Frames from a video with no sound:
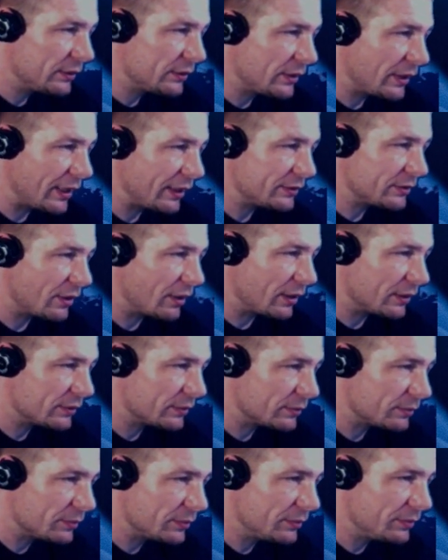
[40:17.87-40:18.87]
That's
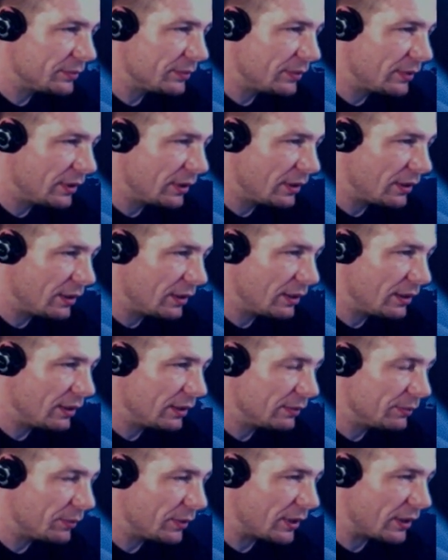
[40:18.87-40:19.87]
awesome.
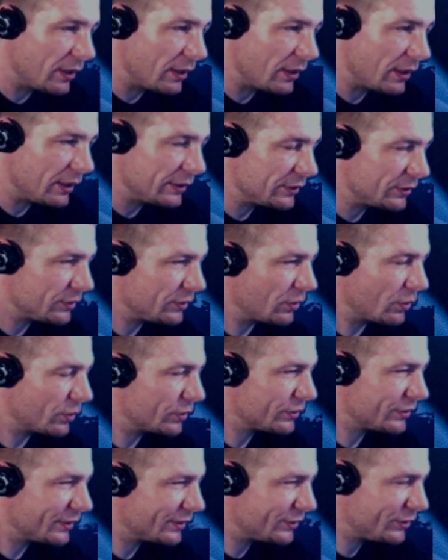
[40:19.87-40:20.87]
I just
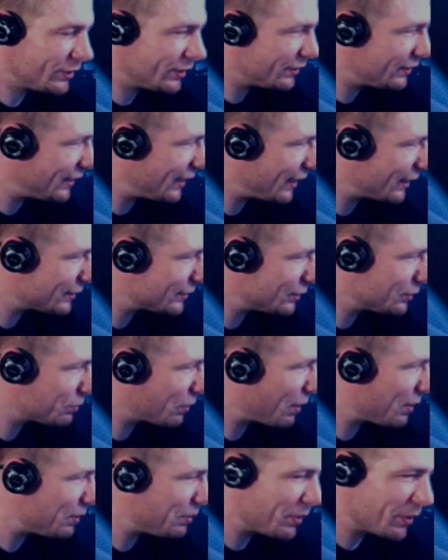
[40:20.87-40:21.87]
noticed the text. It's
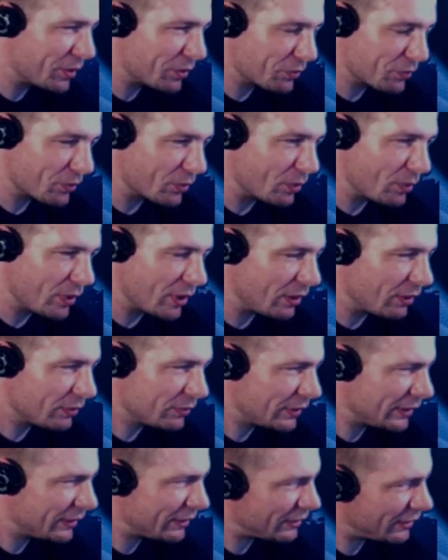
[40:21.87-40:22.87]
probably been there for a while.
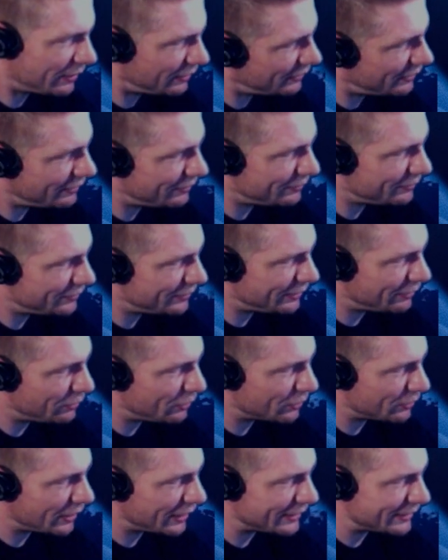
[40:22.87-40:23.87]
It
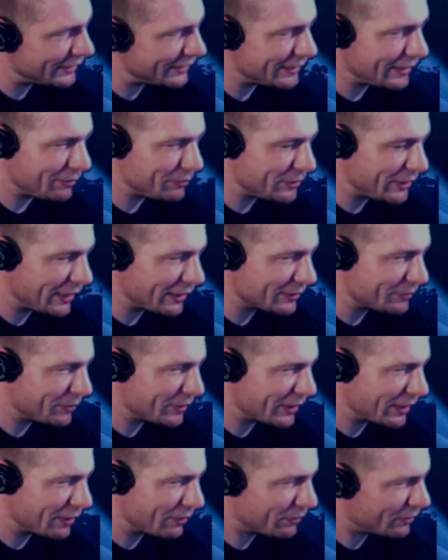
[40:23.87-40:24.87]
looked like the same text, but
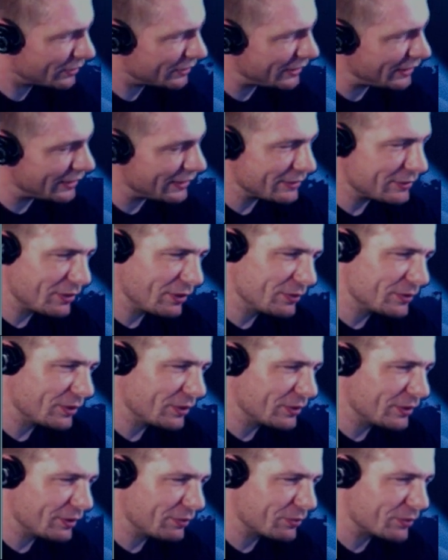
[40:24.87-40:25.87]
then I looked at it and no, it's a
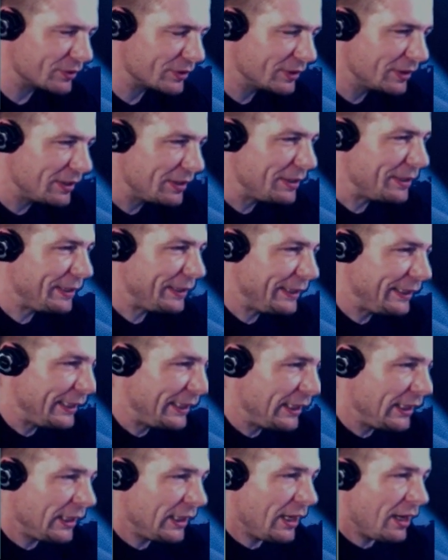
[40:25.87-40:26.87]
little different.
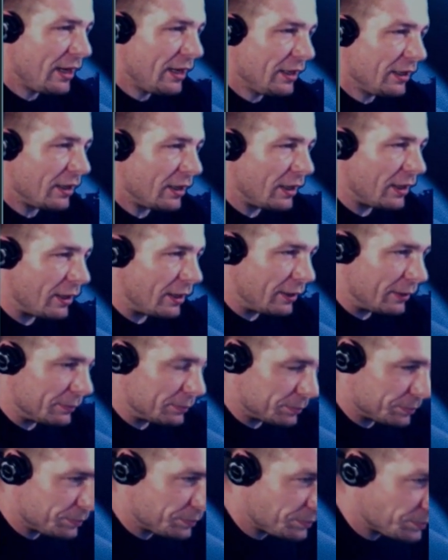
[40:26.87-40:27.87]

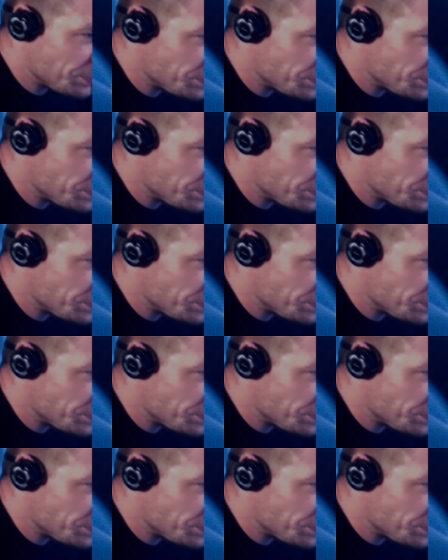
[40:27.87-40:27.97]
Um.